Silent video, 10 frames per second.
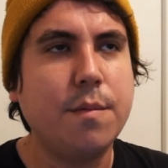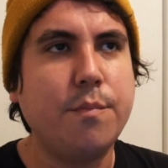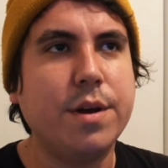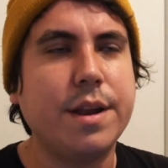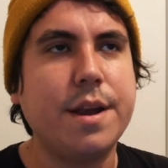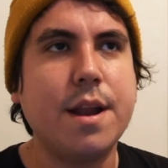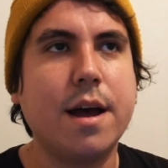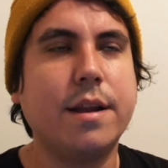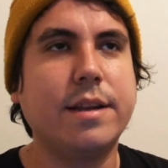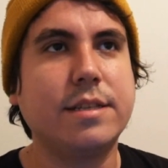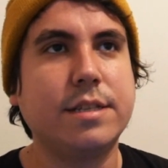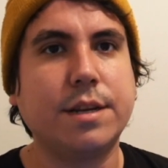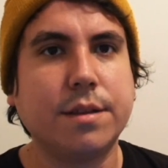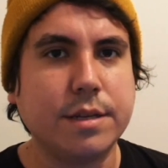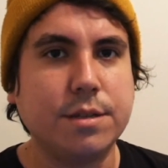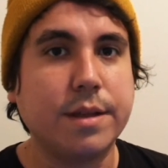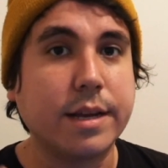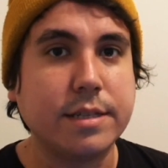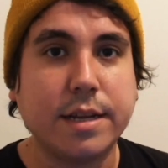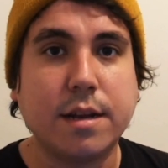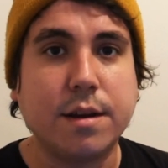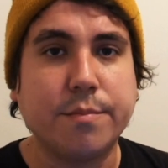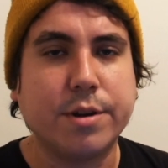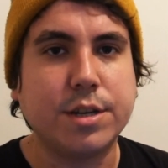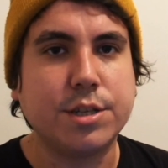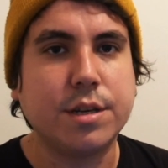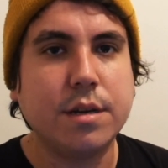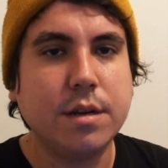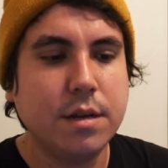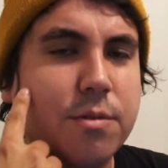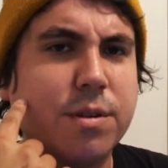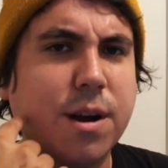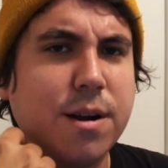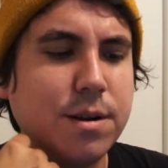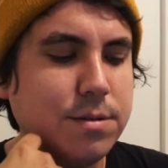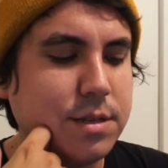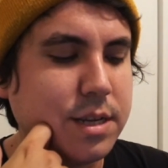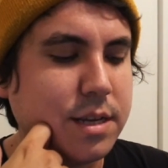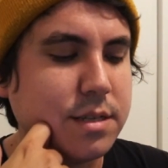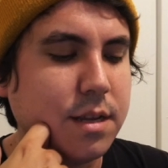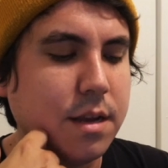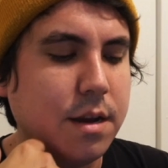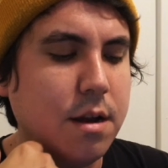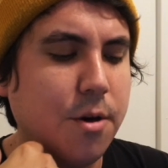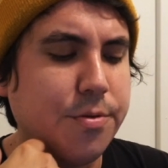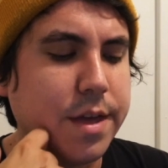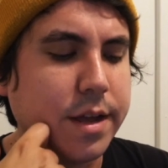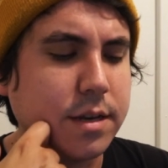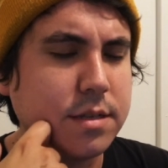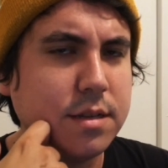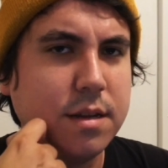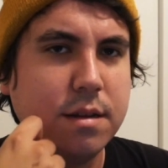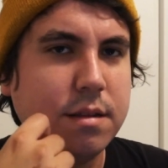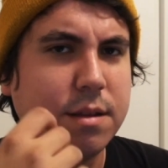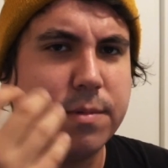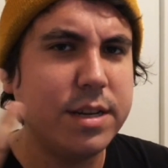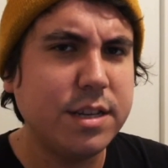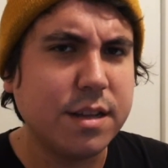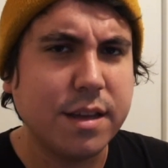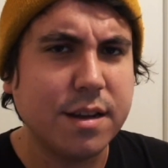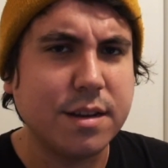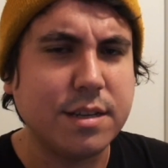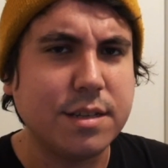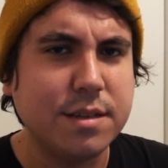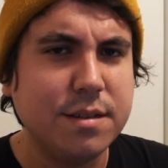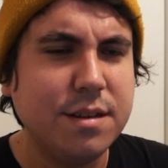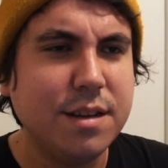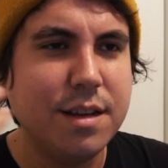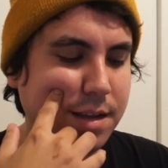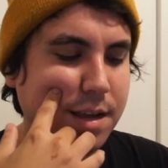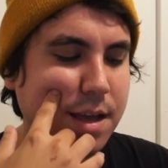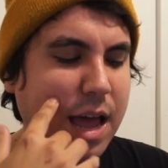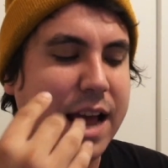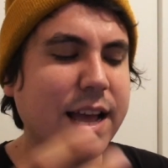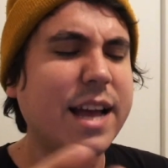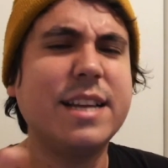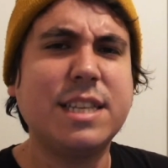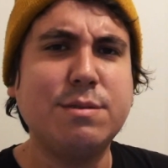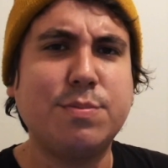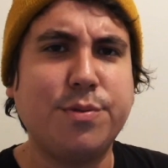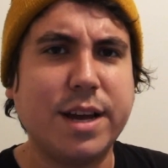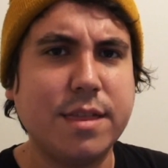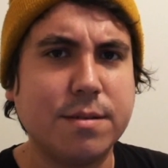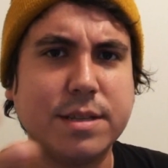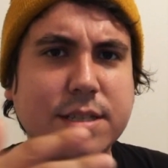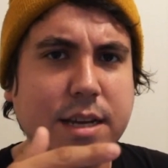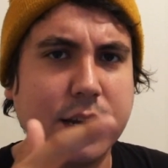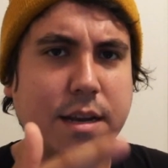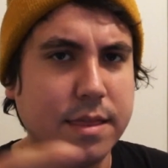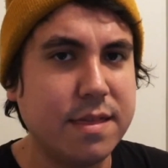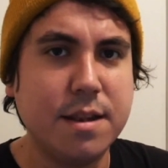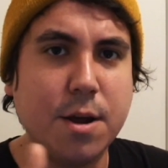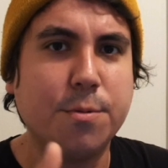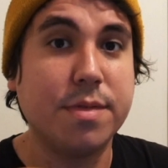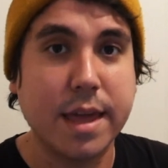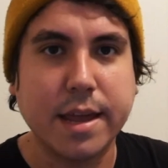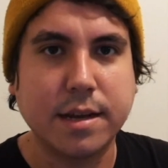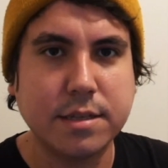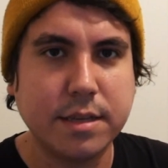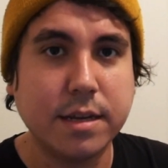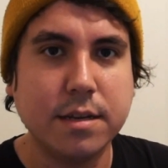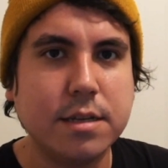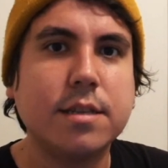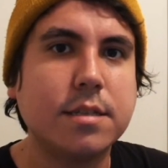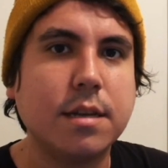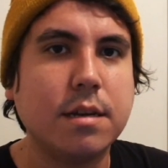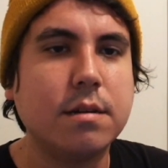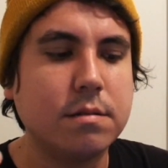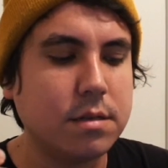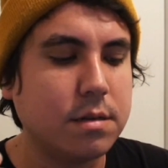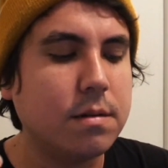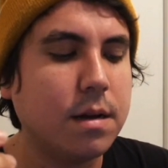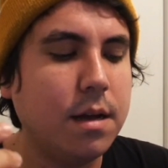but not necessarily do like a dead-on impression. Ricardo says, no thanks. Why'd you click on it, dude? I guess he was polite though. He said, no thanks. He could have just said no, so.